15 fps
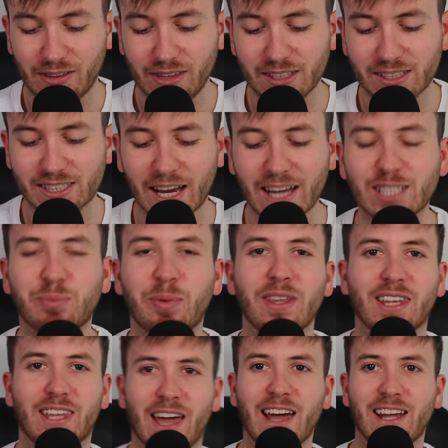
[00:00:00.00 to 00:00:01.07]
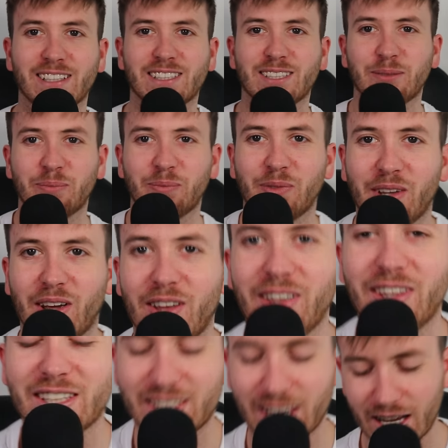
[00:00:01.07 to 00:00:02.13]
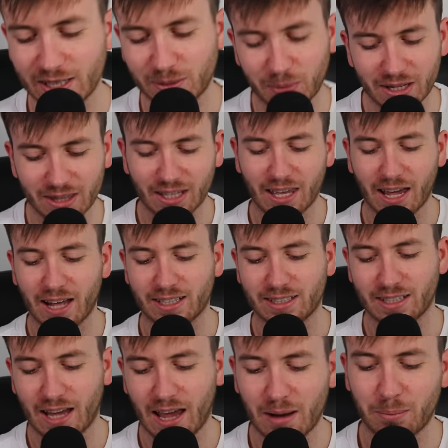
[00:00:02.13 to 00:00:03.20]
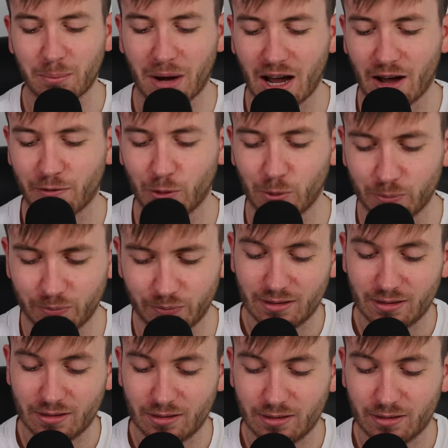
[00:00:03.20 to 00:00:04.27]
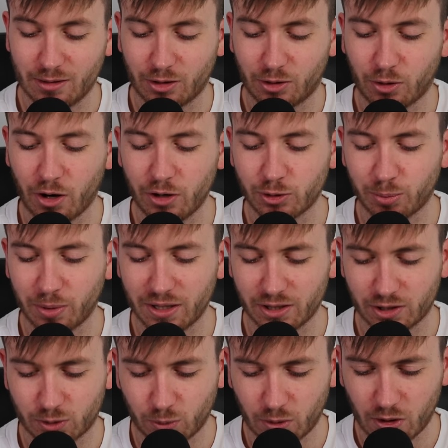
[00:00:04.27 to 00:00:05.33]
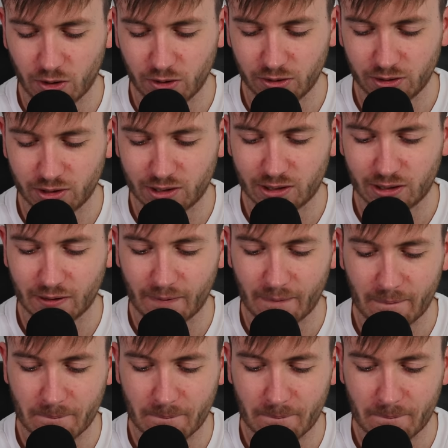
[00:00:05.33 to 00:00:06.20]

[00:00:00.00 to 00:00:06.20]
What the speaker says: the Saints beat the Cats. I think the Saints beat the Cats at Marvel. Crows will beat the Swans.